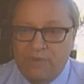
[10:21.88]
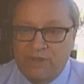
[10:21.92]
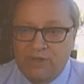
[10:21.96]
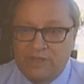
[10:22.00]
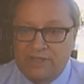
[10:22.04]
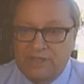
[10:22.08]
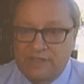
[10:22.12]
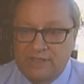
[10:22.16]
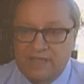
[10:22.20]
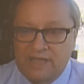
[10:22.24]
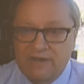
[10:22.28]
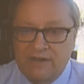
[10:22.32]

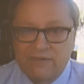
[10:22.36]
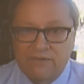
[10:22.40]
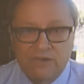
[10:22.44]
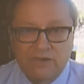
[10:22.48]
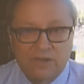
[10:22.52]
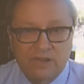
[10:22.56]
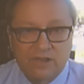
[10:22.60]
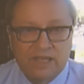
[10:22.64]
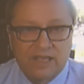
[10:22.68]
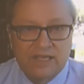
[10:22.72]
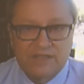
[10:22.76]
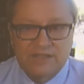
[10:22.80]
But
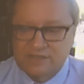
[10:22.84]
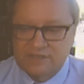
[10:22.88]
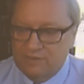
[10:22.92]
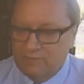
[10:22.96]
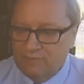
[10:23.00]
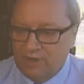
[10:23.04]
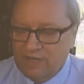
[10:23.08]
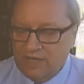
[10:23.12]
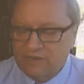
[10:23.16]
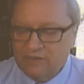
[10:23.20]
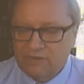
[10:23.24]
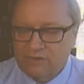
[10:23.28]
nevertheless,
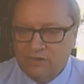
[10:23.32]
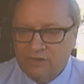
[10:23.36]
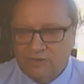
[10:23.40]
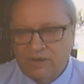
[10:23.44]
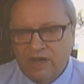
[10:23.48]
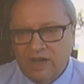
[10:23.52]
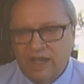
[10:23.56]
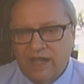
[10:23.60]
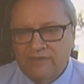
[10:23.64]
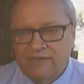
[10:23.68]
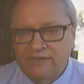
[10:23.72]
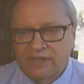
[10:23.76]
in
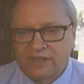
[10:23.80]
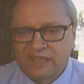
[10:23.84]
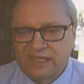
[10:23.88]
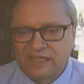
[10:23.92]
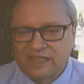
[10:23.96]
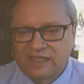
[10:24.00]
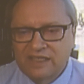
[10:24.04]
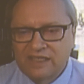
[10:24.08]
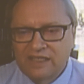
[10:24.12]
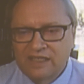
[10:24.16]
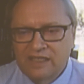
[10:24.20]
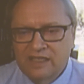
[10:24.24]

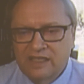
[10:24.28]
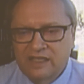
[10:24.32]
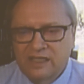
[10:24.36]
microgravity,